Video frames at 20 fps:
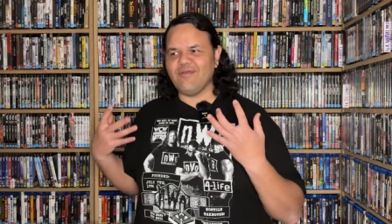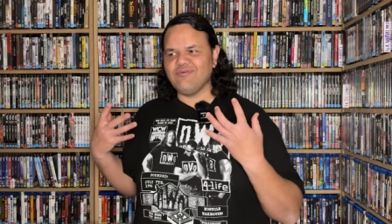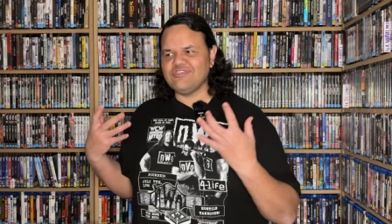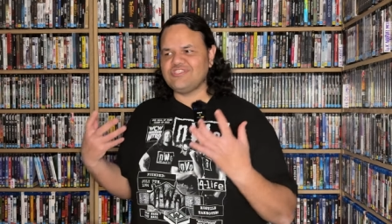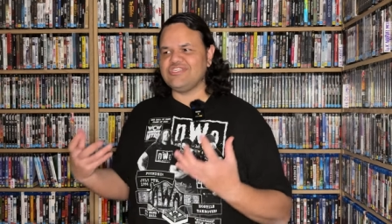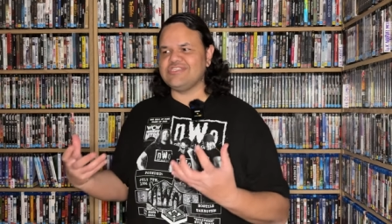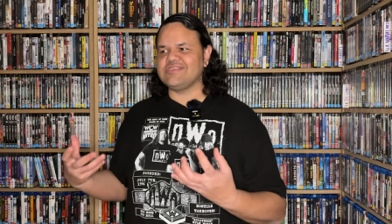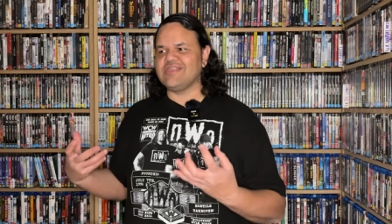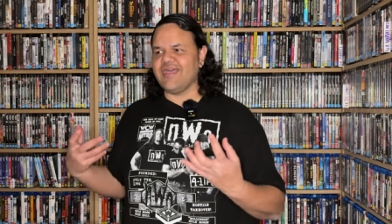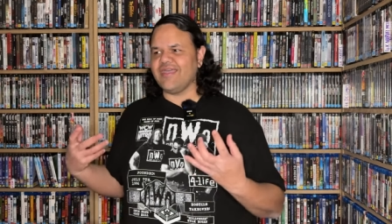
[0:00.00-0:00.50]
He
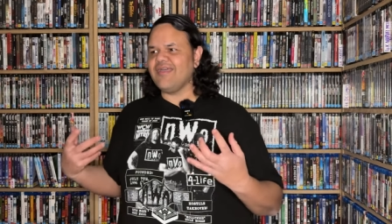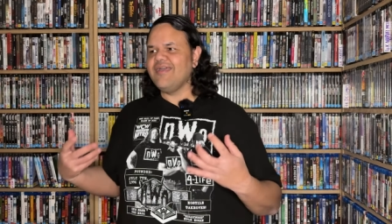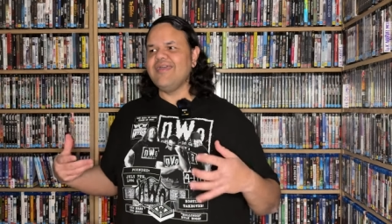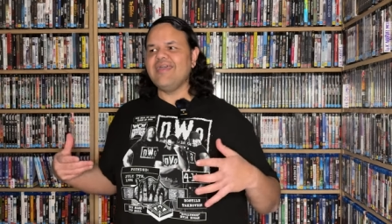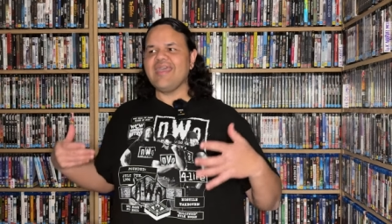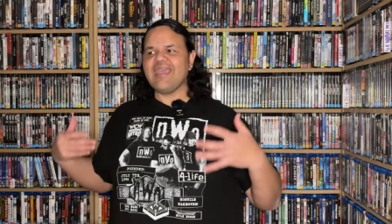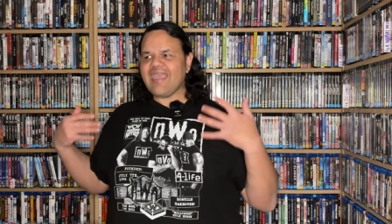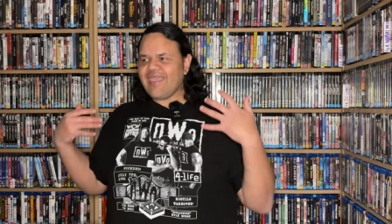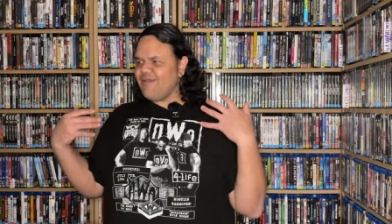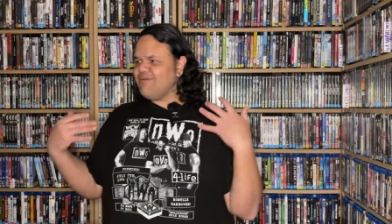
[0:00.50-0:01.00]
was just like,
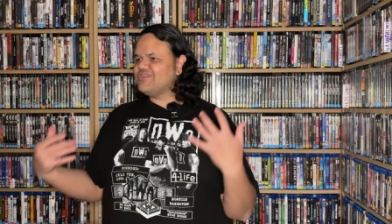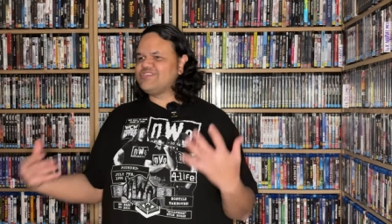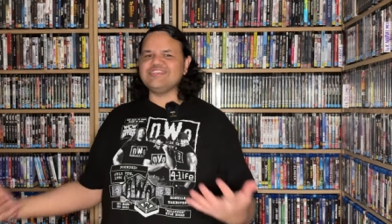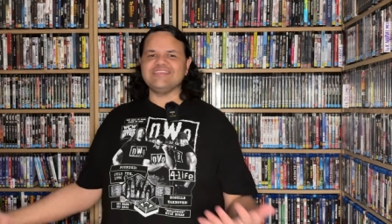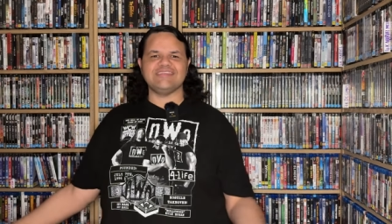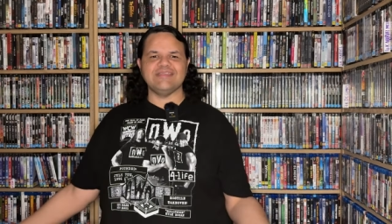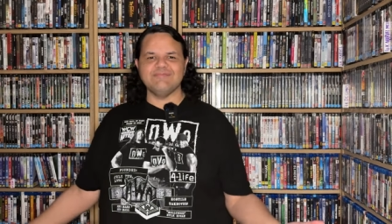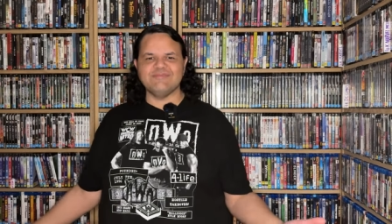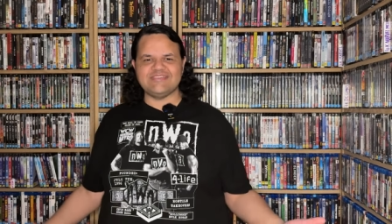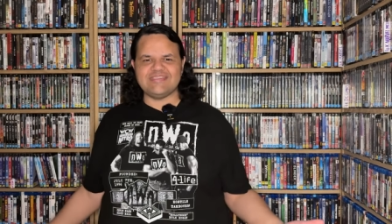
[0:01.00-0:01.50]
he was
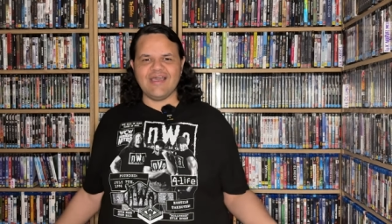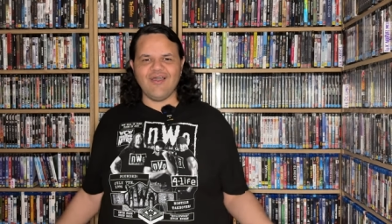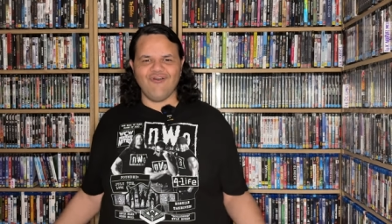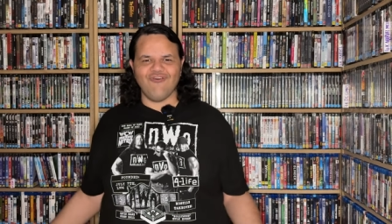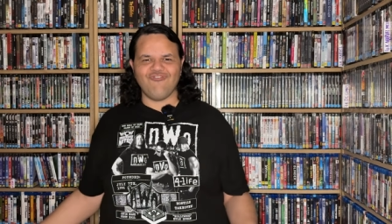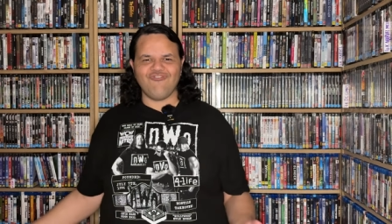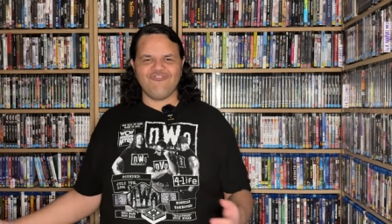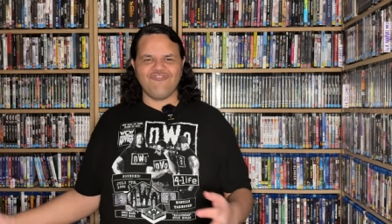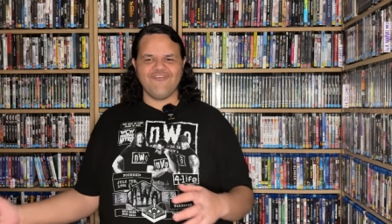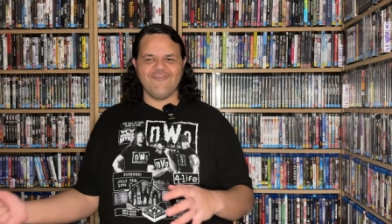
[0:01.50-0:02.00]
just
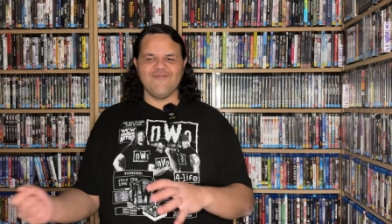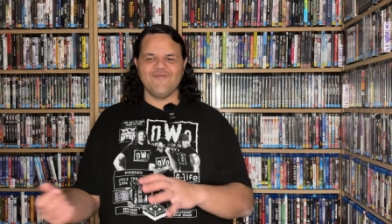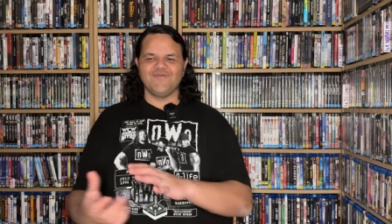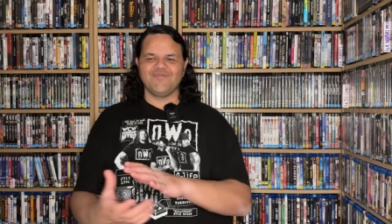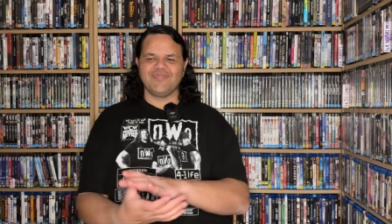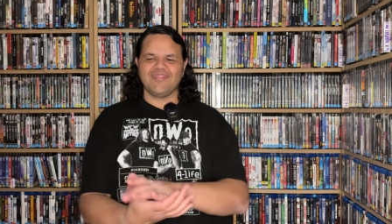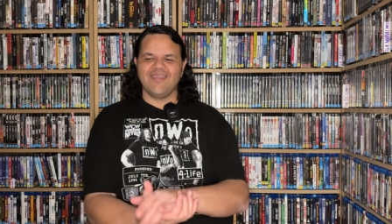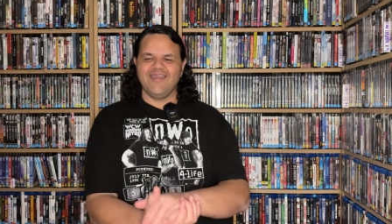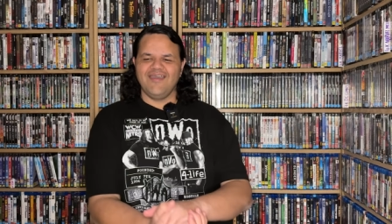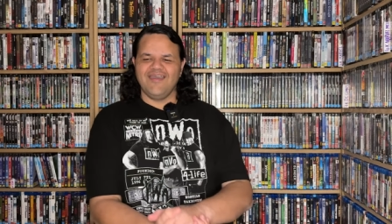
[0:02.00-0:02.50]
himself.
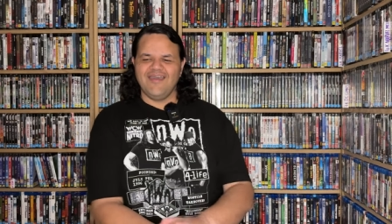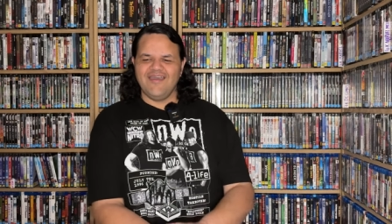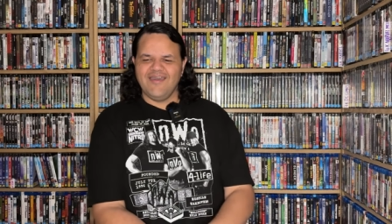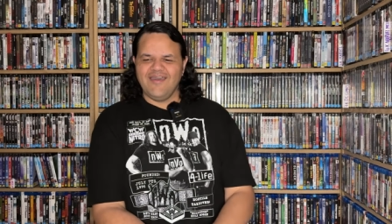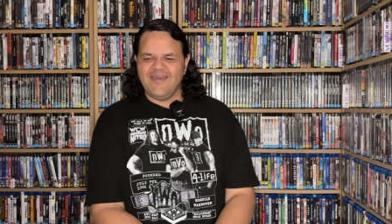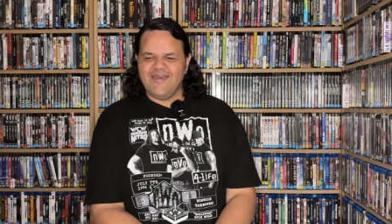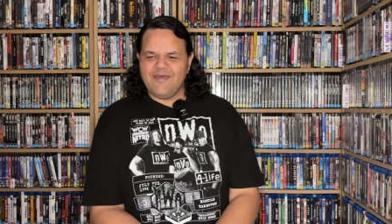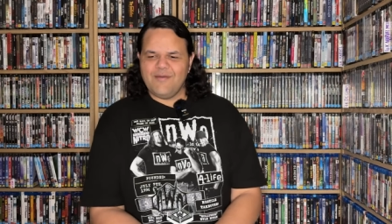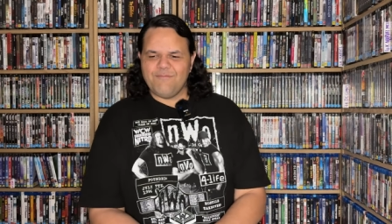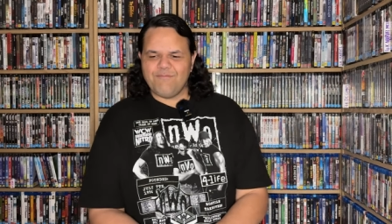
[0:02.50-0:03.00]

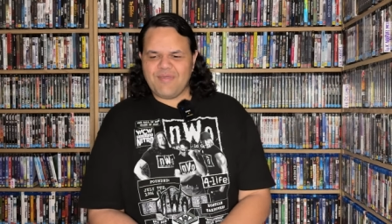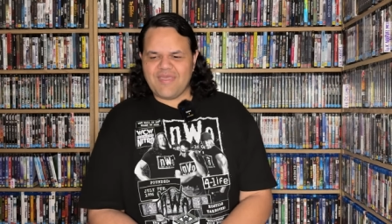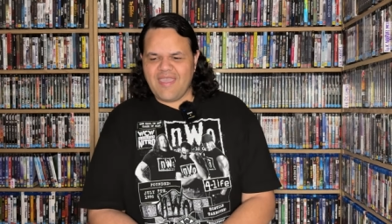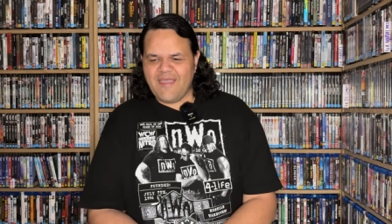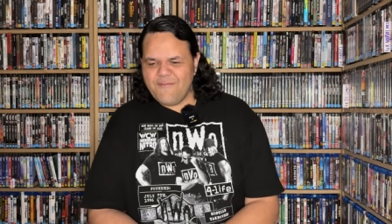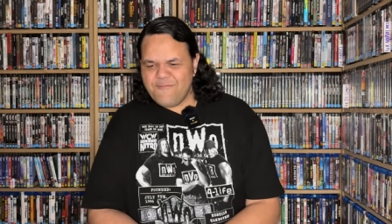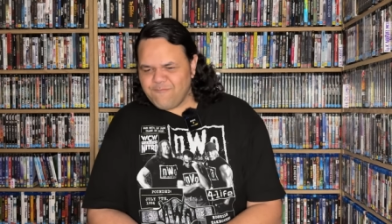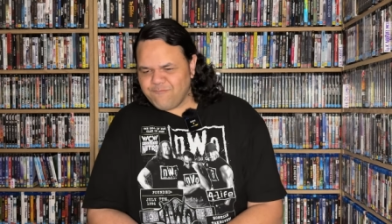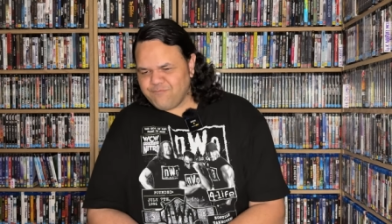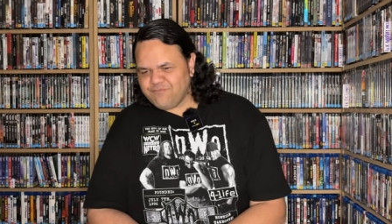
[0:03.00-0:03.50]
But
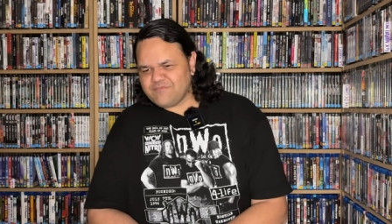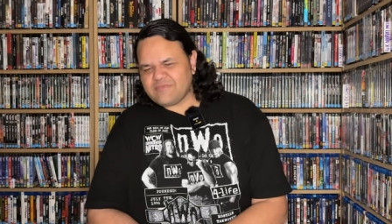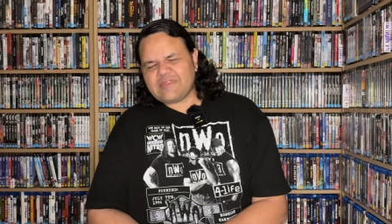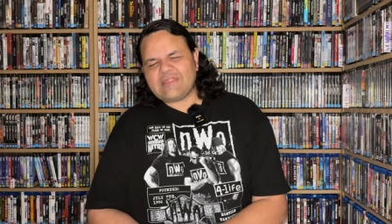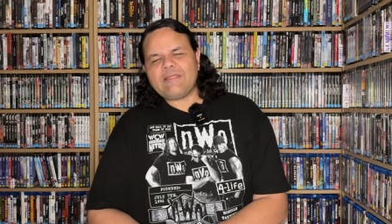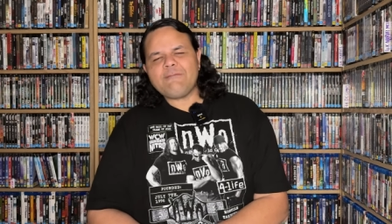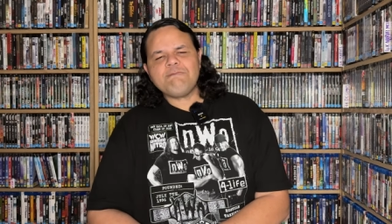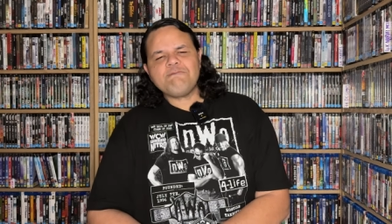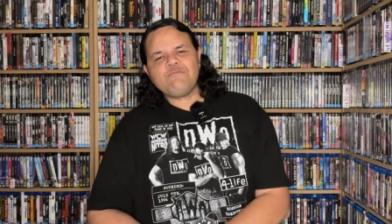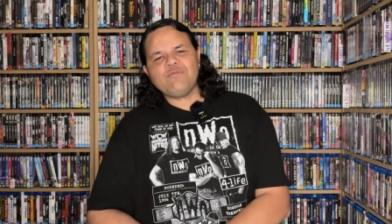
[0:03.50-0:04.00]
yeah.
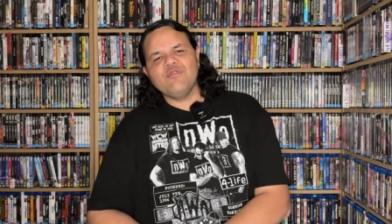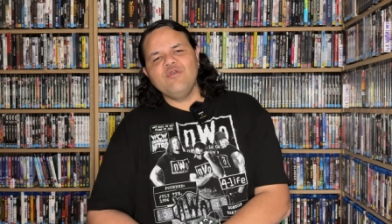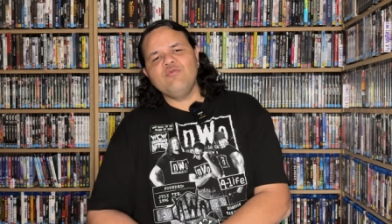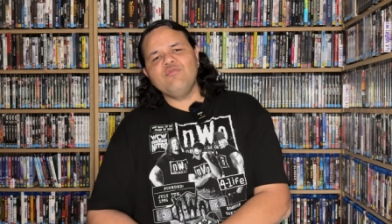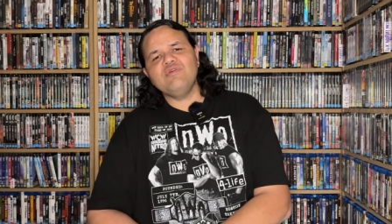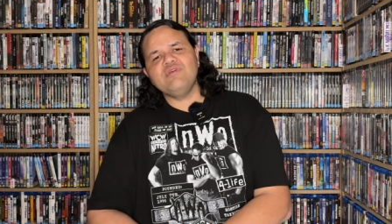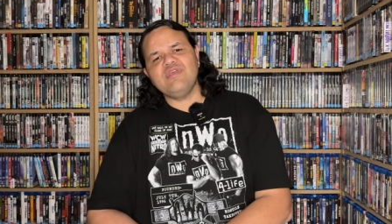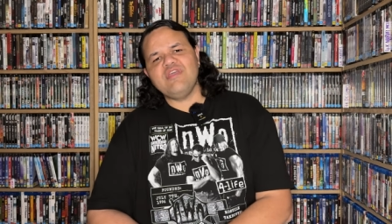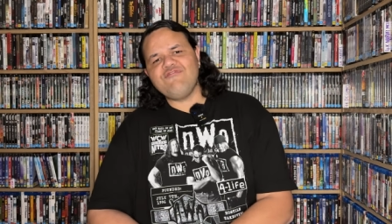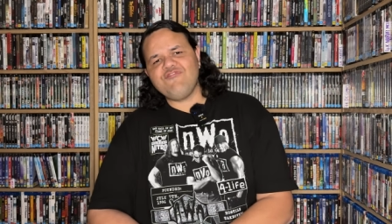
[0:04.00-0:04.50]

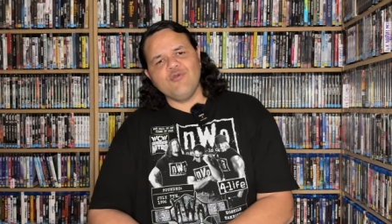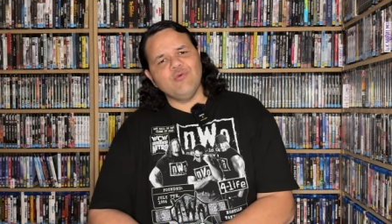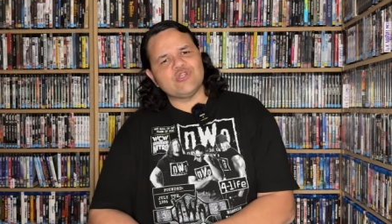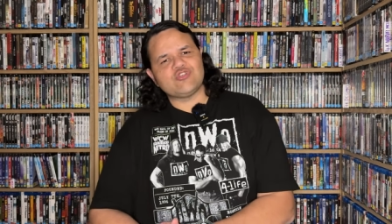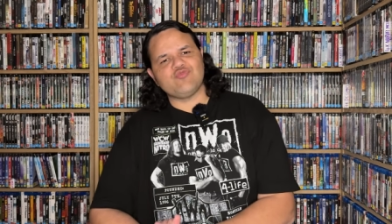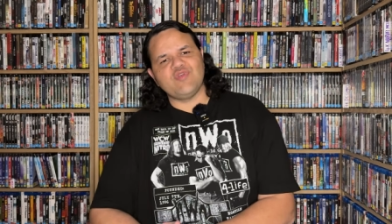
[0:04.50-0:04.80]
Who, if you